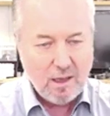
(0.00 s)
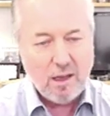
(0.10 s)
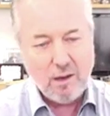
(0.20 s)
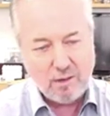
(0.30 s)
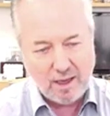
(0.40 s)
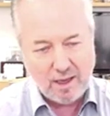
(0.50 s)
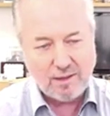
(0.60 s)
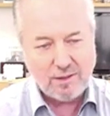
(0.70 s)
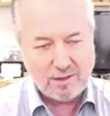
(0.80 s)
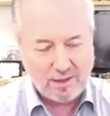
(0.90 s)
Okay, I
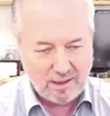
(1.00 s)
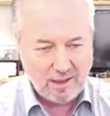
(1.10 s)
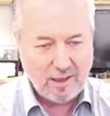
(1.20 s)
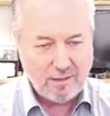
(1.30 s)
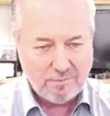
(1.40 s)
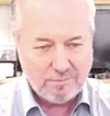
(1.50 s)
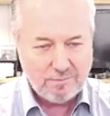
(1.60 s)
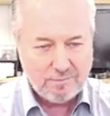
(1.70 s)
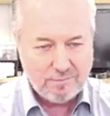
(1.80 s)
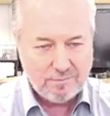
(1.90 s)
understand now.
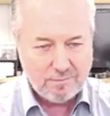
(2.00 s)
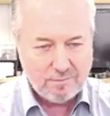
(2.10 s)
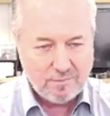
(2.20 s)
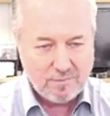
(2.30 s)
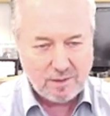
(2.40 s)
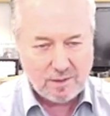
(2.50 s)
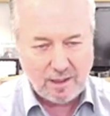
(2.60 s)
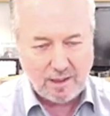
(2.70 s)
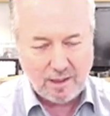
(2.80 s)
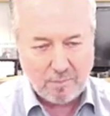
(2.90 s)

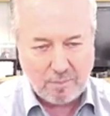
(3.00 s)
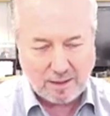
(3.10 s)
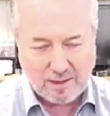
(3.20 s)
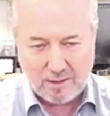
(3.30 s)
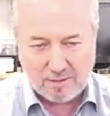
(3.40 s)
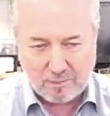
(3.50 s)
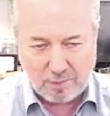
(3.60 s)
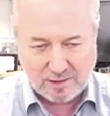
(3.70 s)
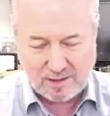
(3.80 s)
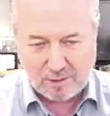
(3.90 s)
Si pasa,
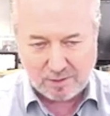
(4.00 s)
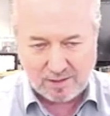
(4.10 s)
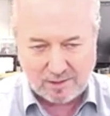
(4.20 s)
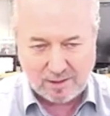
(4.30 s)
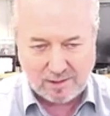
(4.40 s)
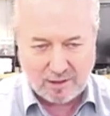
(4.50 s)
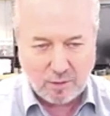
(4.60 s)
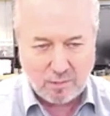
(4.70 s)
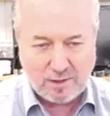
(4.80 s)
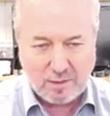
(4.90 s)
presente. Si
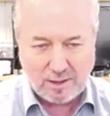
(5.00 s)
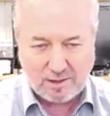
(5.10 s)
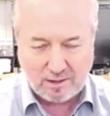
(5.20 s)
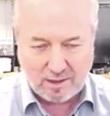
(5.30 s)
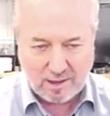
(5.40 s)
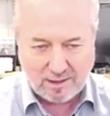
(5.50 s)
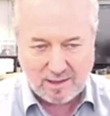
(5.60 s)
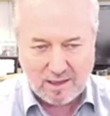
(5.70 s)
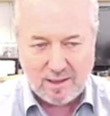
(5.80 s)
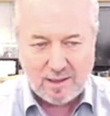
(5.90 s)
comes demasiada
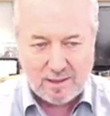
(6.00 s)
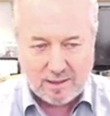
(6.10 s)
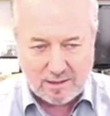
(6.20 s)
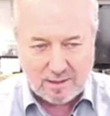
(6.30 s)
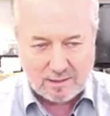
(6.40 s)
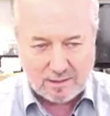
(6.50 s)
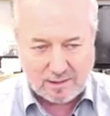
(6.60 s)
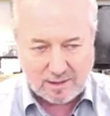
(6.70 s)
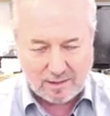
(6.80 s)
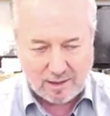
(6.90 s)
grasa,
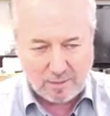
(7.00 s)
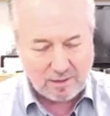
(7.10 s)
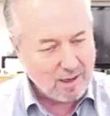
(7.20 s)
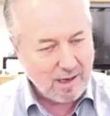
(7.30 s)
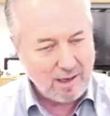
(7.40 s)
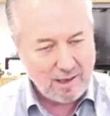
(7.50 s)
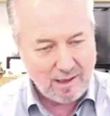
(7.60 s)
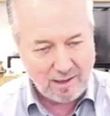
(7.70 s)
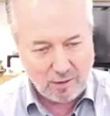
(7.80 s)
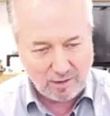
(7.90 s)
se te aumentará
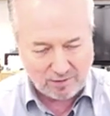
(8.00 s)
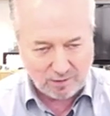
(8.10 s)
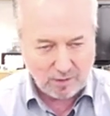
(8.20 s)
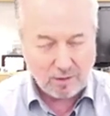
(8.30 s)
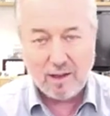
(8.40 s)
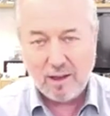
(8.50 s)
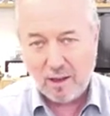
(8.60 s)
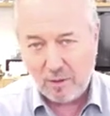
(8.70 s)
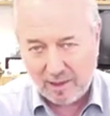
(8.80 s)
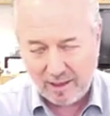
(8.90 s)
el colesterol.
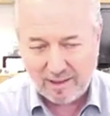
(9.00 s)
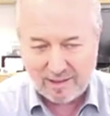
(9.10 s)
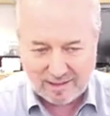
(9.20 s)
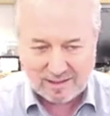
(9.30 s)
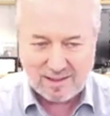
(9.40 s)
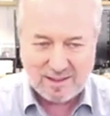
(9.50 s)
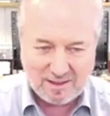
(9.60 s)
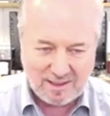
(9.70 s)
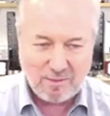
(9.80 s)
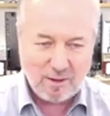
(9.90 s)
Okay, that's
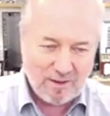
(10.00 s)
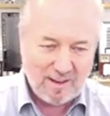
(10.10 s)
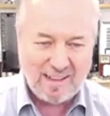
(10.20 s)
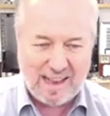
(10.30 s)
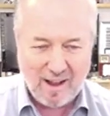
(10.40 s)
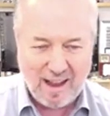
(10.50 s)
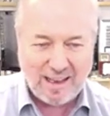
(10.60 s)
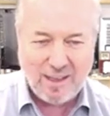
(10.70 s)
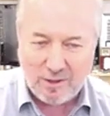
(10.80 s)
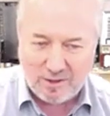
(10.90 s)
zero. Now, I
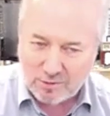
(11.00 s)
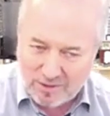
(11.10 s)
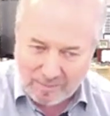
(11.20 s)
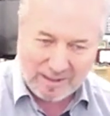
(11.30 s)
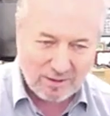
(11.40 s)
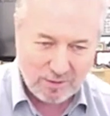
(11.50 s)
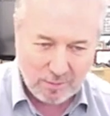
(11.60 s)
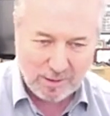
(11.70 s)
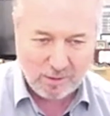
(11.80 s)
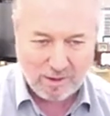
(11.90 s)
knew, yo sabía eso, no
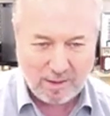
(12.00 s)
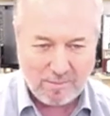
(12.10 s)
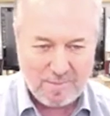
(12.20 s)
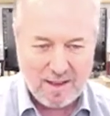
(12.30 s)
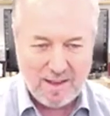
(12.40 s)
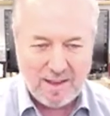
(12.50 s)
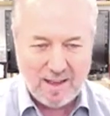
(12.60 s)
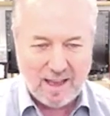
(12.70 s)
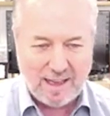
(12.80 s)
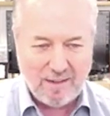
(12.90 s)
me acordaba.
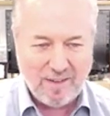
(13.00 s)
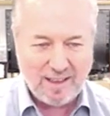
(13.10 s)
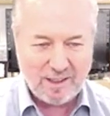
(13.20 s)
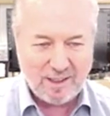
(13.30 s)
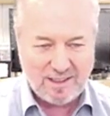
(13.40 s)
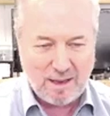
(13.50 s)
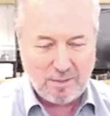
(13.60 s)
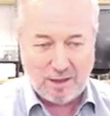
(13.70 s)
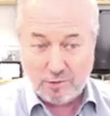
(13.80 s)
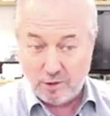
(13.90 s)
I can't find a good example
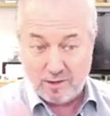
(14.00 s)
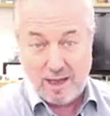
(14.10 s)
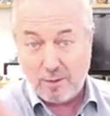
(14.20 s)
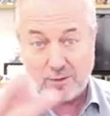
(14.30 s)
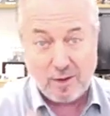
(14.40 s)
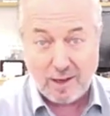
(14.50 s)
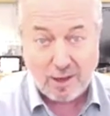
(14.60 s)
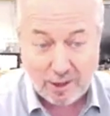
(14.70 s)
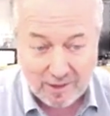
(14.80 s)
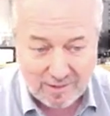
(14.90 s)
now. Your example is very
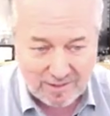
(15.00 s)
good.